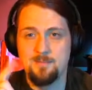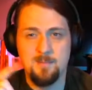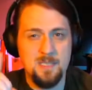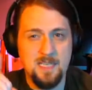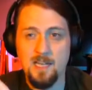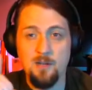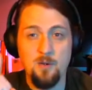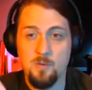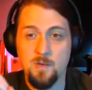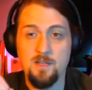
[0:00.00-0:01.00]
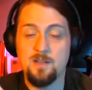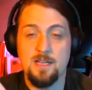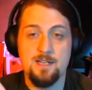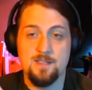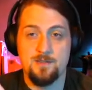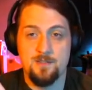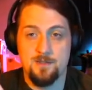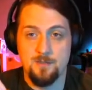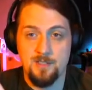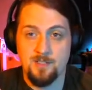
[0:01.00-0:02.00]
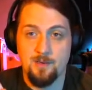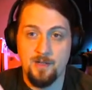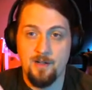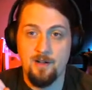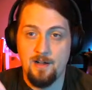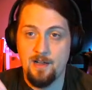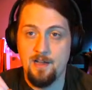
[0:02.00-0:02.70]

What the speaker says: but get no real answers on what's going on,